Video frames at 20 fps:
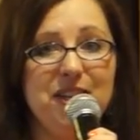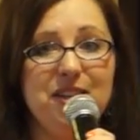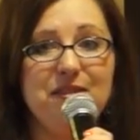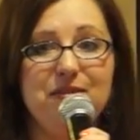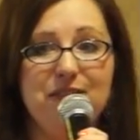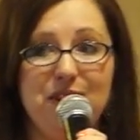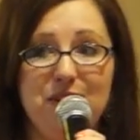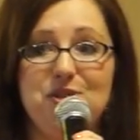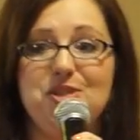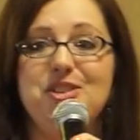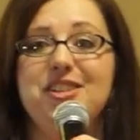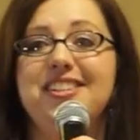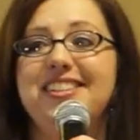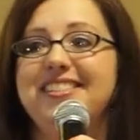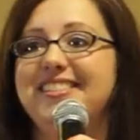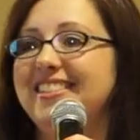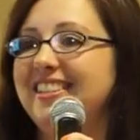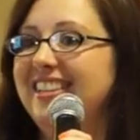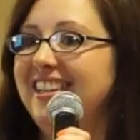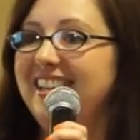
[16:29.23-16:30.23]
the infusion
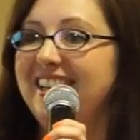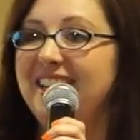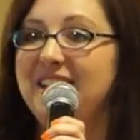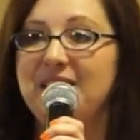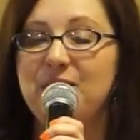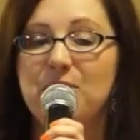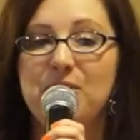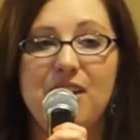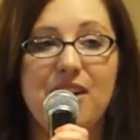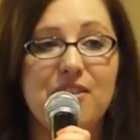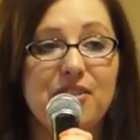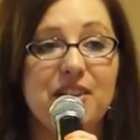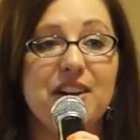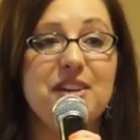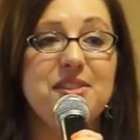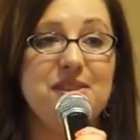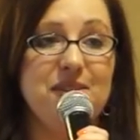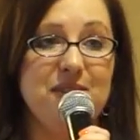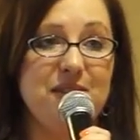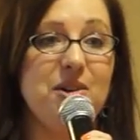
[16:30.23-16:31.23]
and whatever
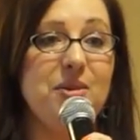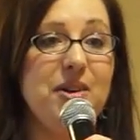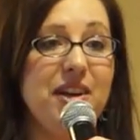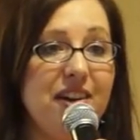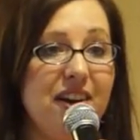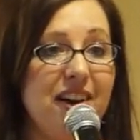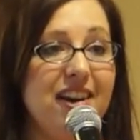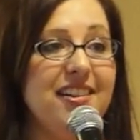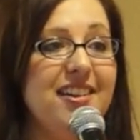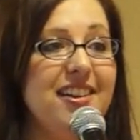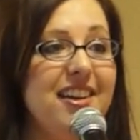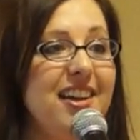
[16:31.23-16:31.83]
else is going on.